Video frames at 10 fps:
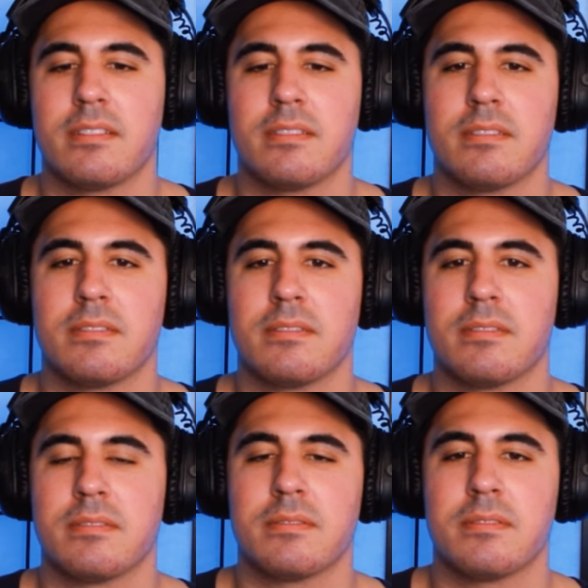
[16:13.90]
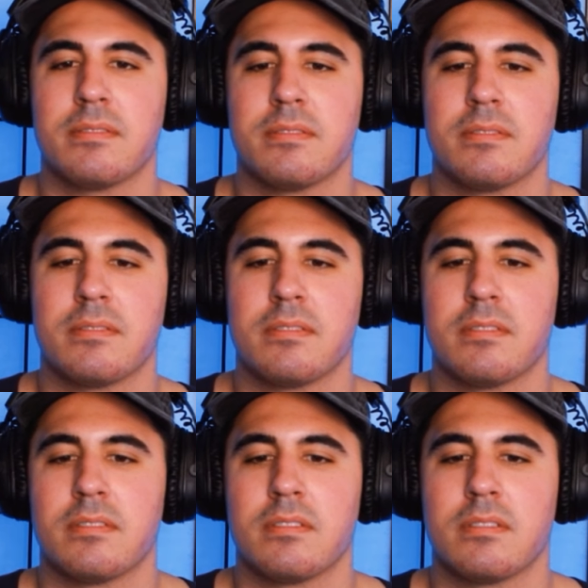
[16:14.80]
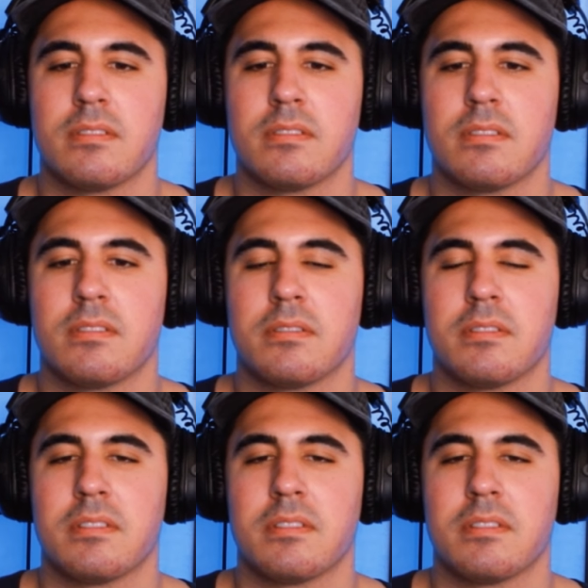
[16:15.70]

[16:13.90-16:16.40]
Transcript: No one is speaking in this clip.